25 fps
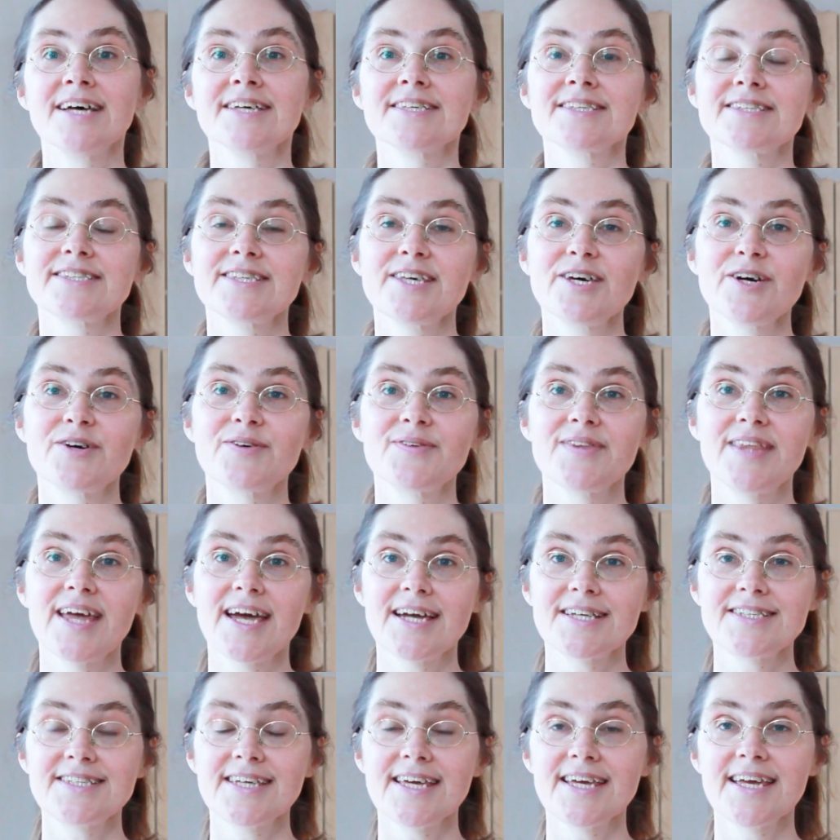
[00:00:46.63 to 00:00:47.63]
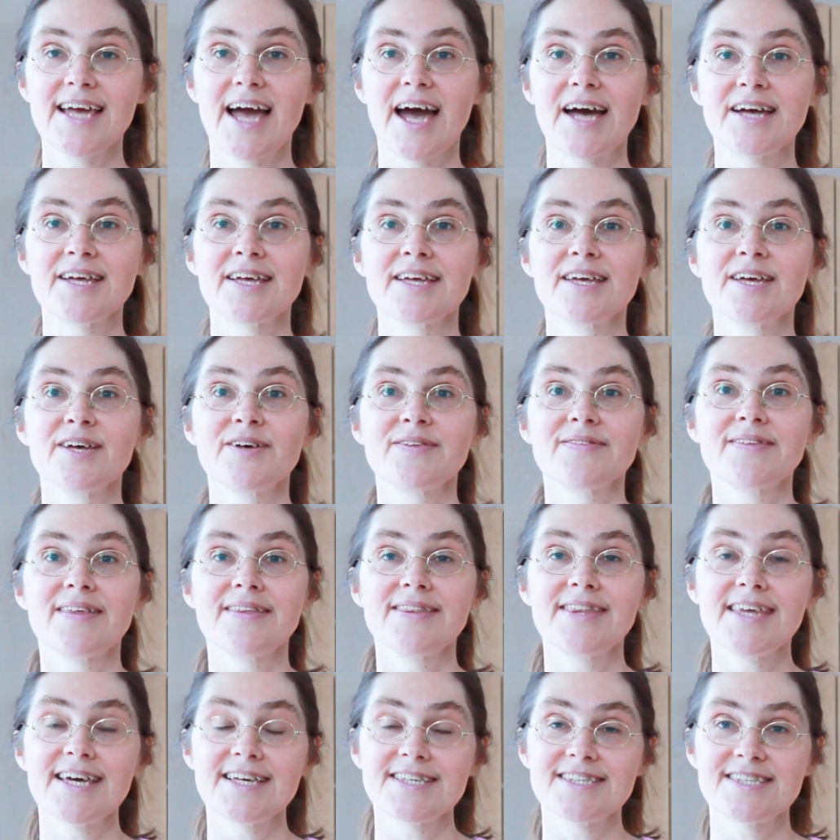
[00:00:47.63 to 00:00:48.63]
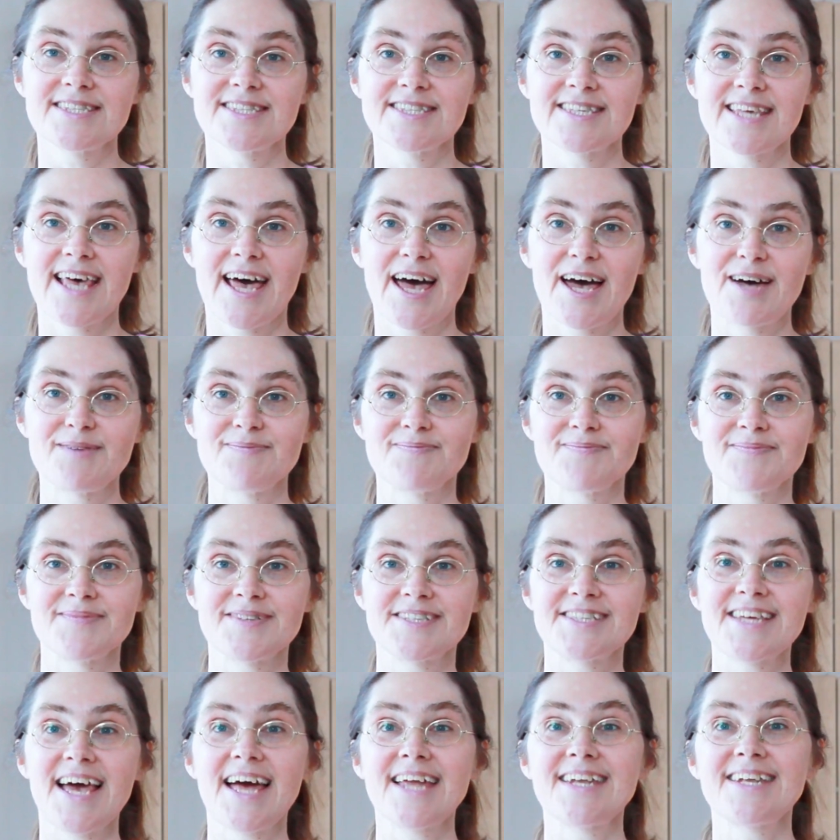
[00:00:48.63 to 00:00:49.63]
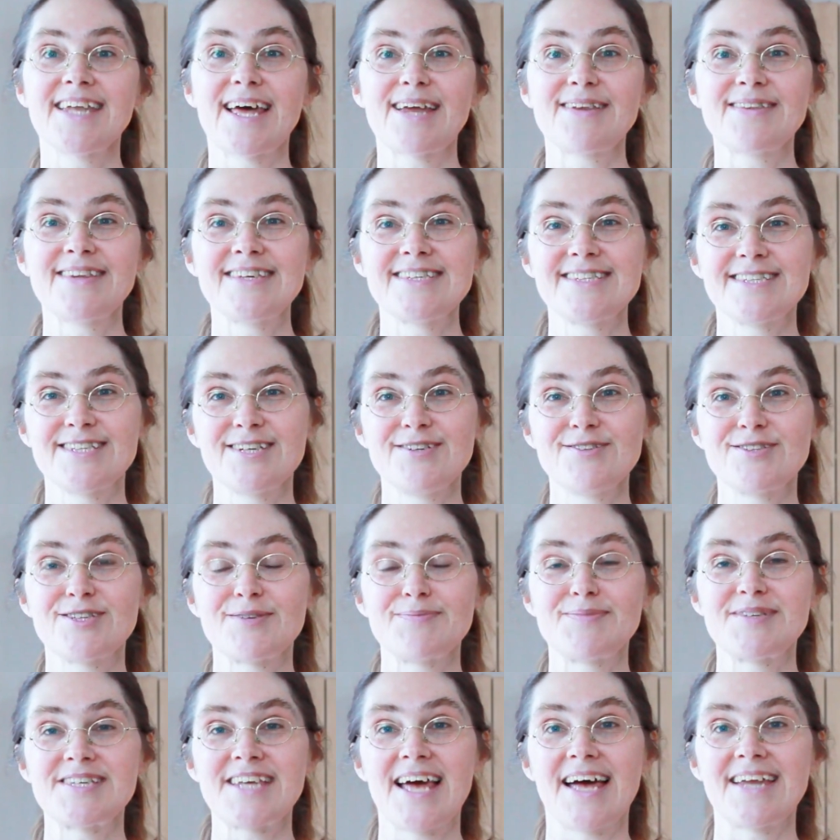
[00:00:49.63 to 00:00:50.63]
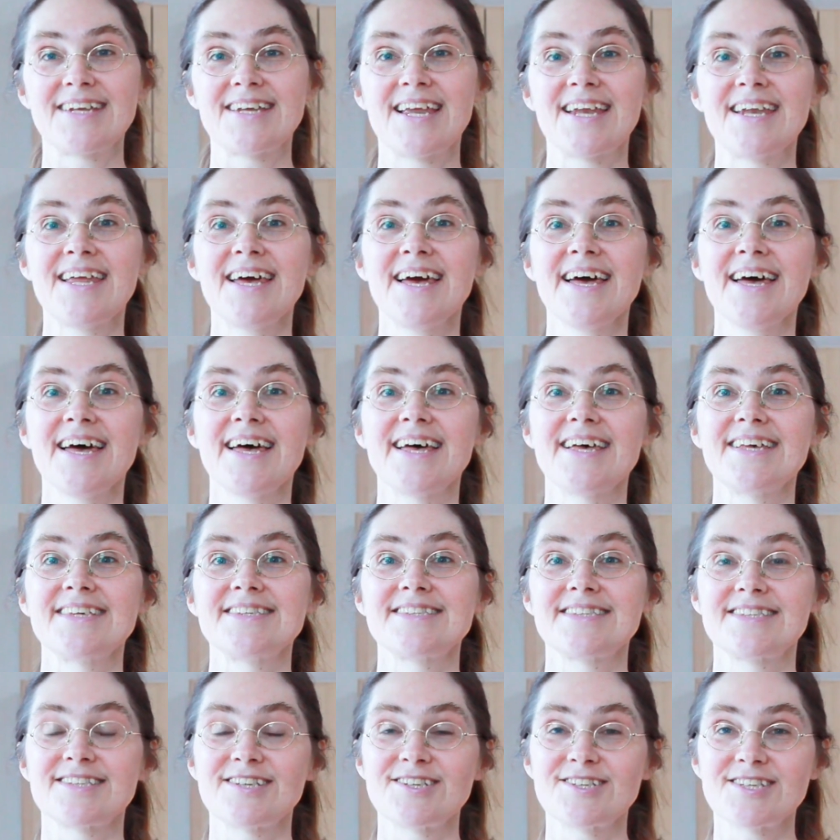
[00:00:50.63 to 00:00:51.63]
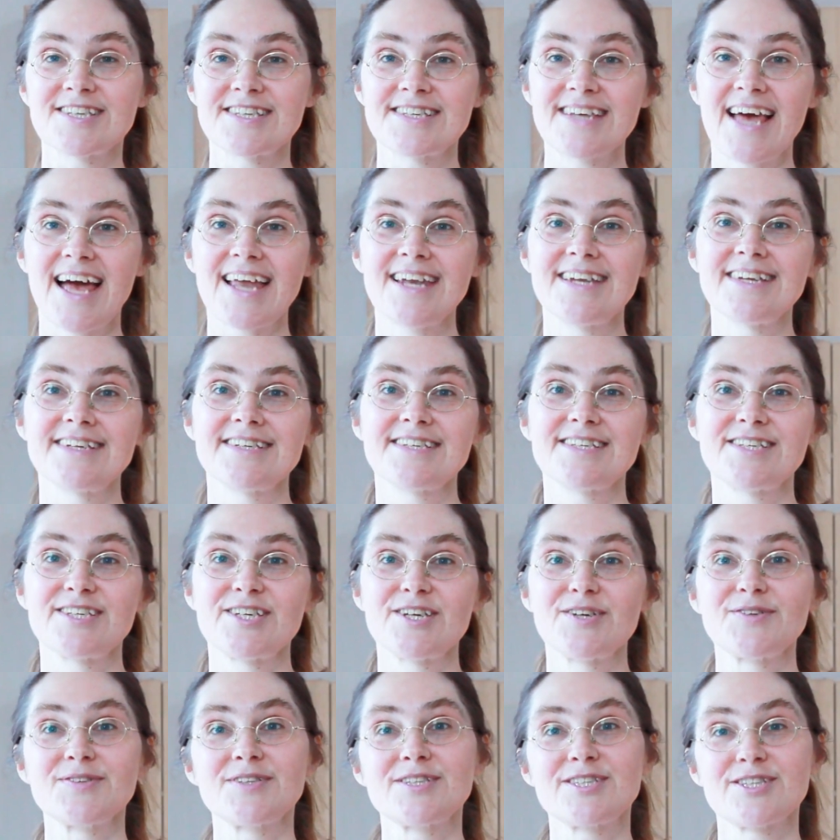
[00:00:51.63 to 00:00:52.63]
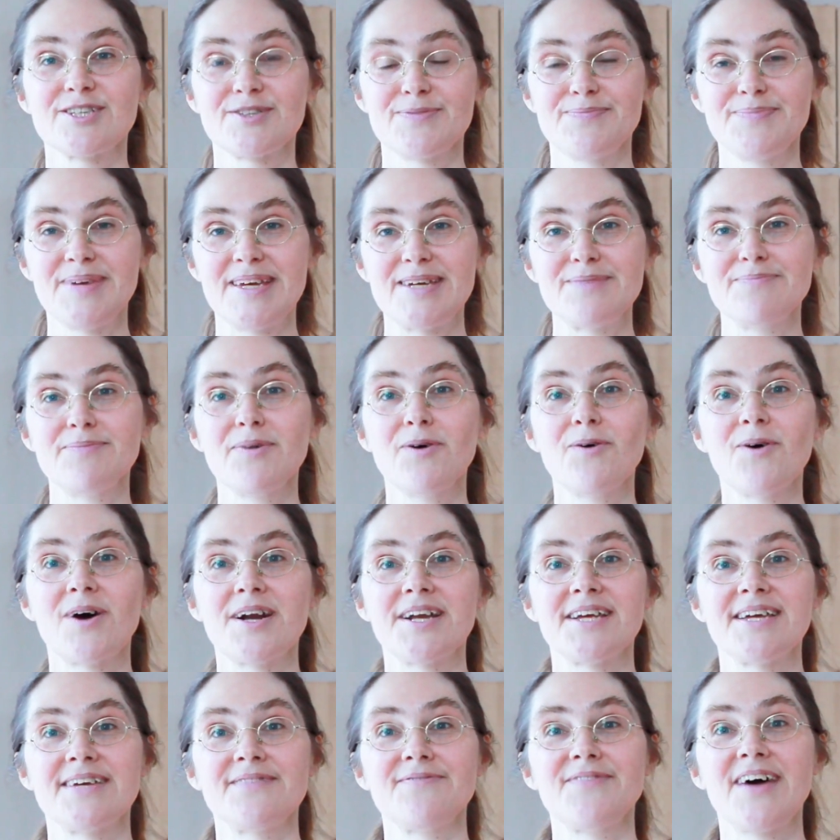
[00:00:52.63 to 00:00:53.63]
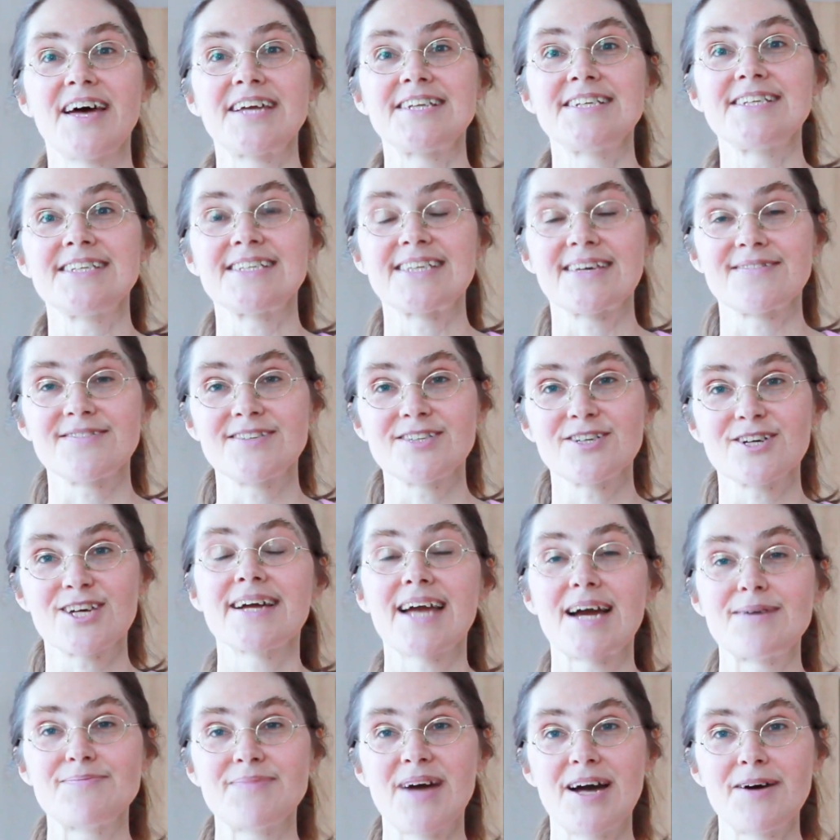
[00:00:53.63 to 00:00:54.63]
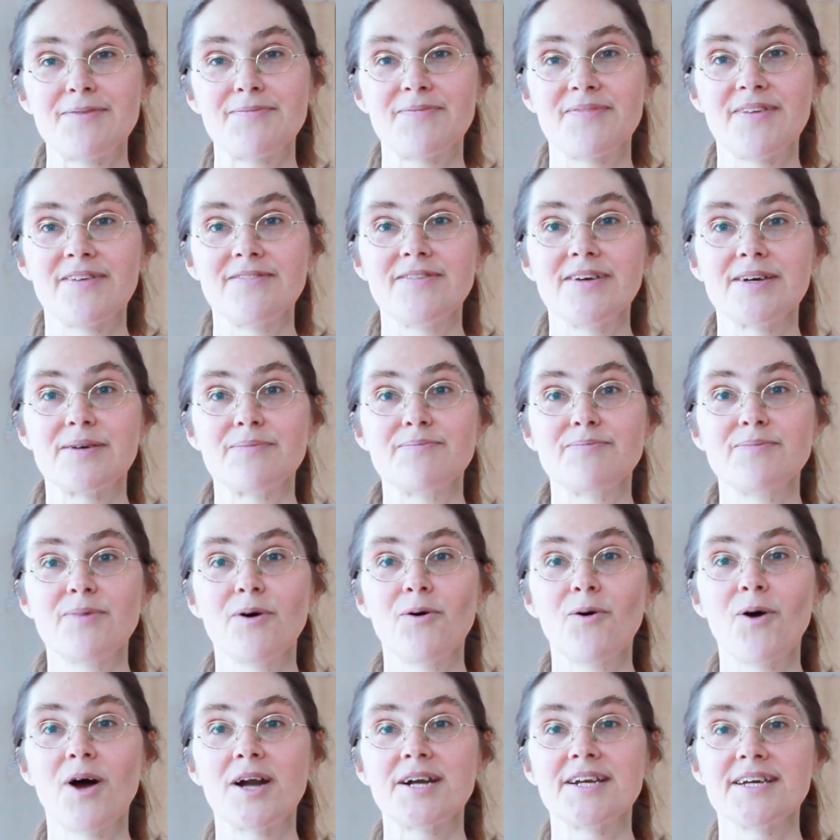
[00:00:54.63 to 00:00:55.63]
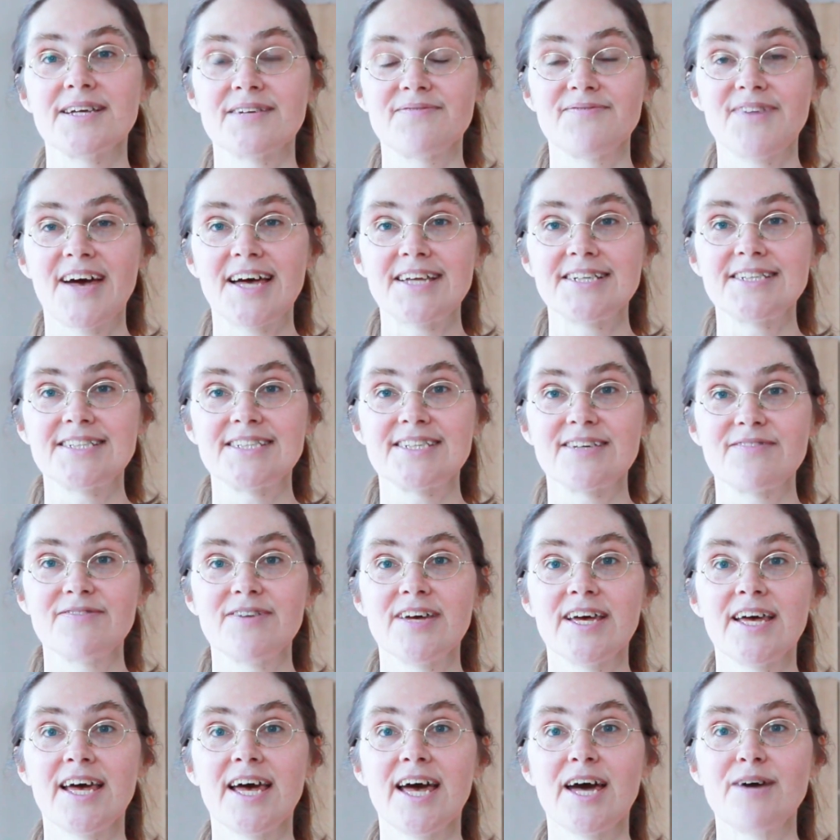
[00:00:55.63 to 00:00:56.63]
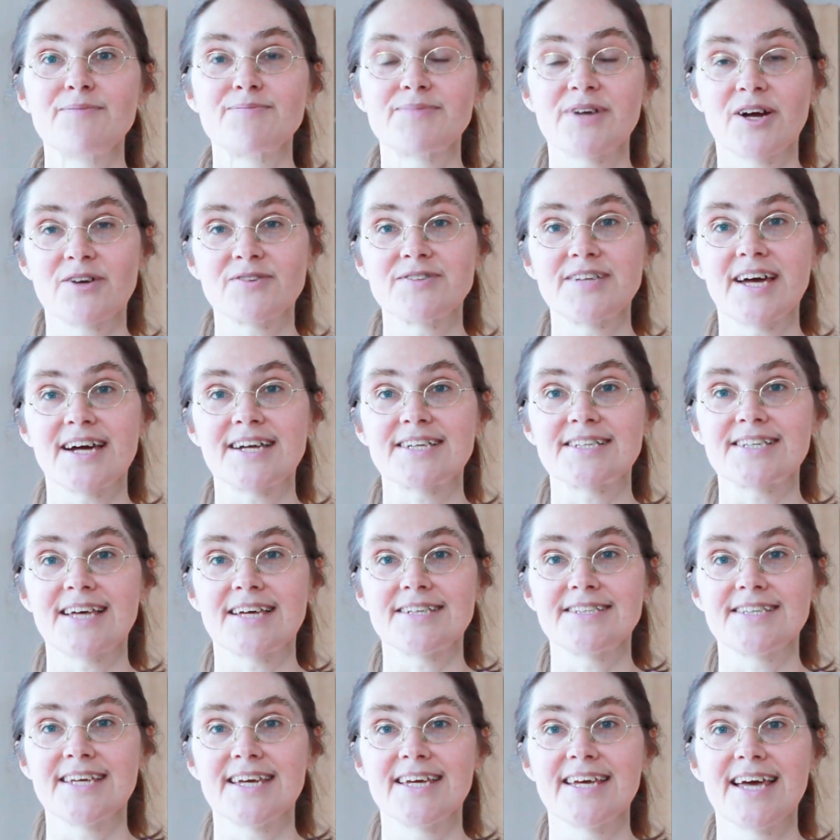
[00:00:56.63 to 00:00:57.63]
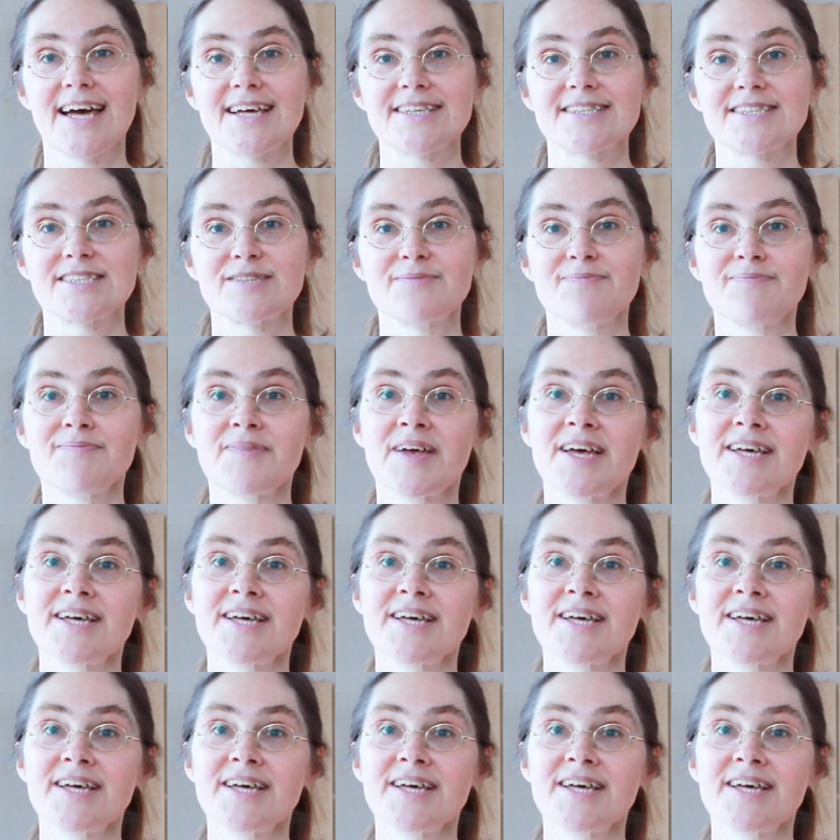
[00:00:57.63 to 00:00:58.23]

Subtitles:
So the idea that this YouTube channel, is to challenge you to be more inventive, to come up with more inventive product ideas.